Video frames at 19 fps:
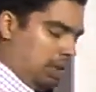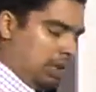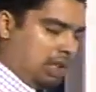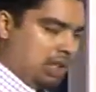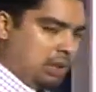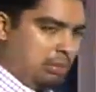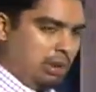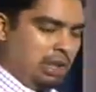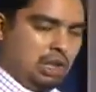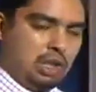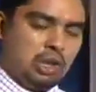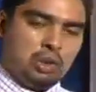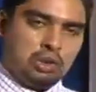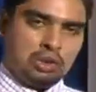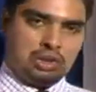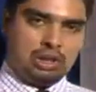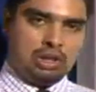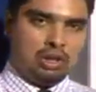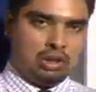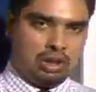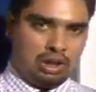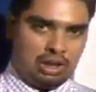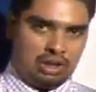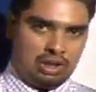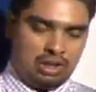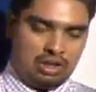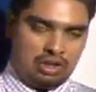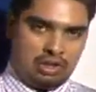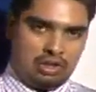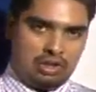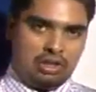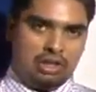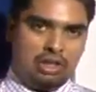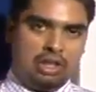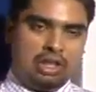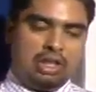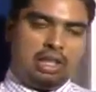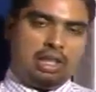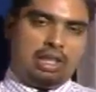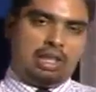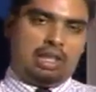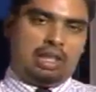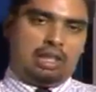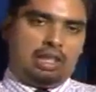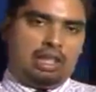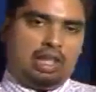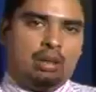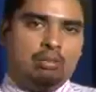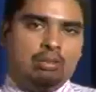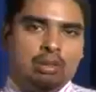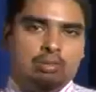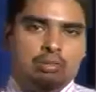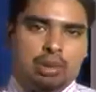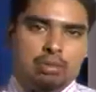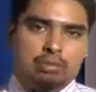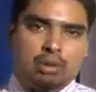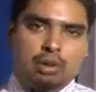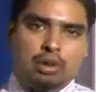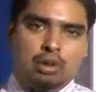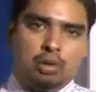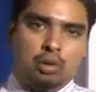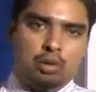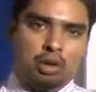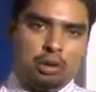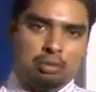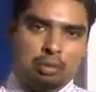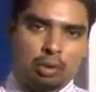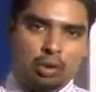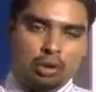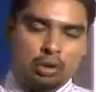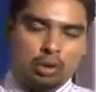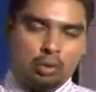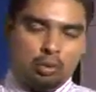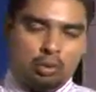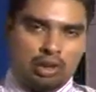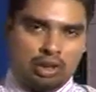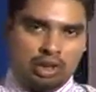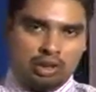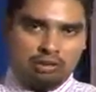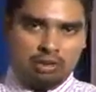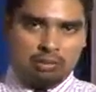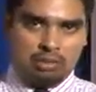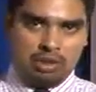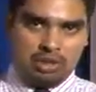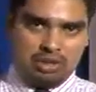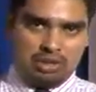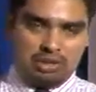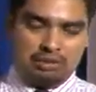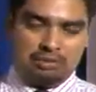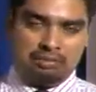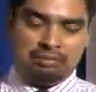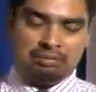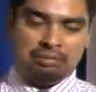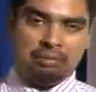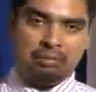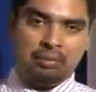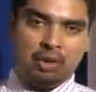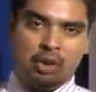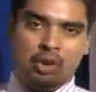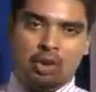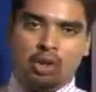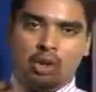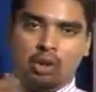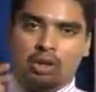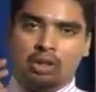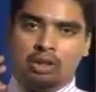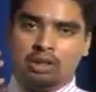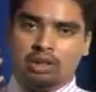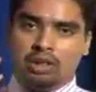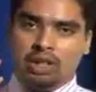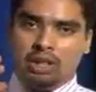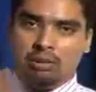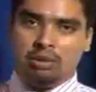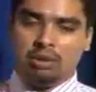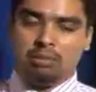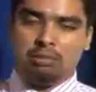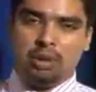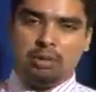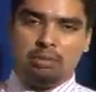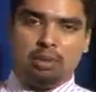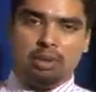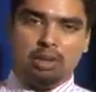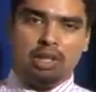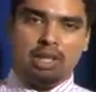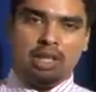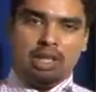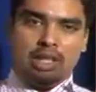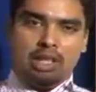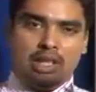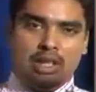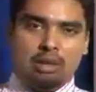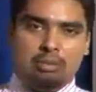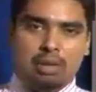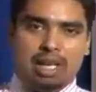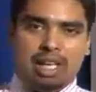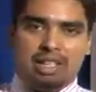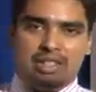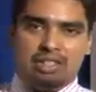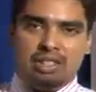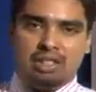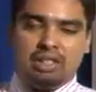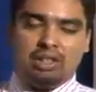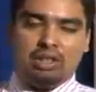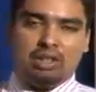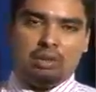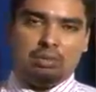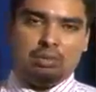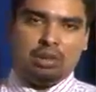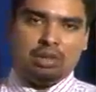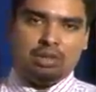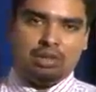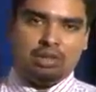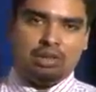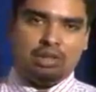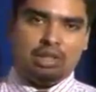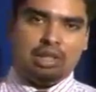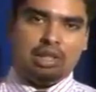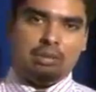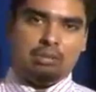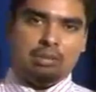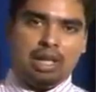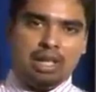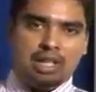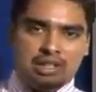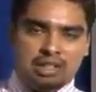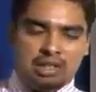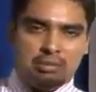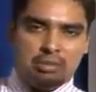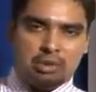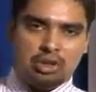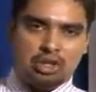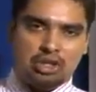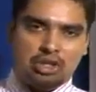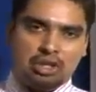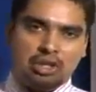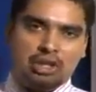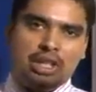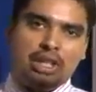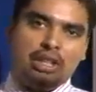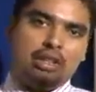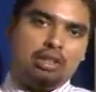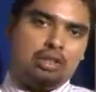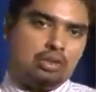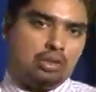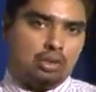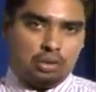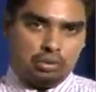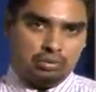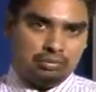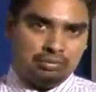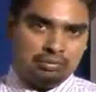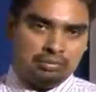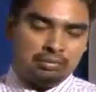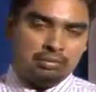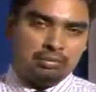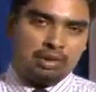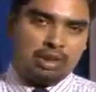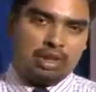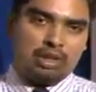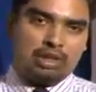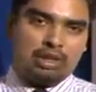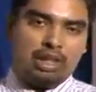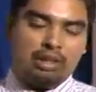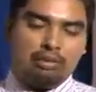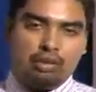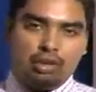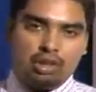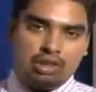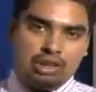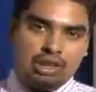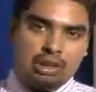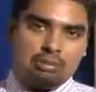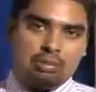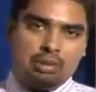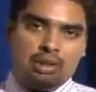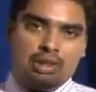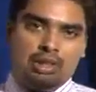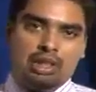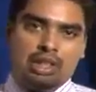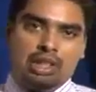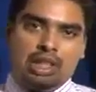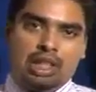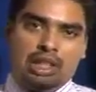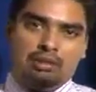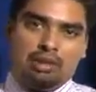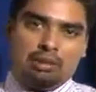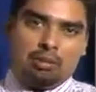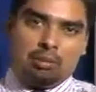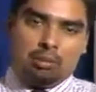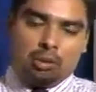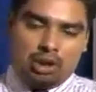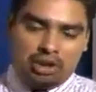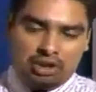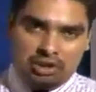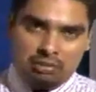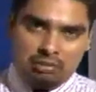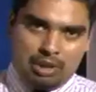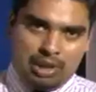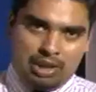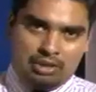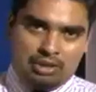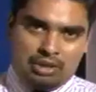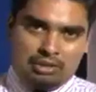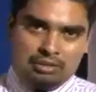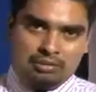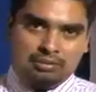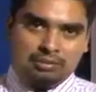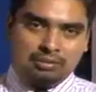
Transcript: that is being used in organizations. The number of people who report to one given person, or the number of people a manager or a person in a managing position can control. Say for example, if I'm a production manager,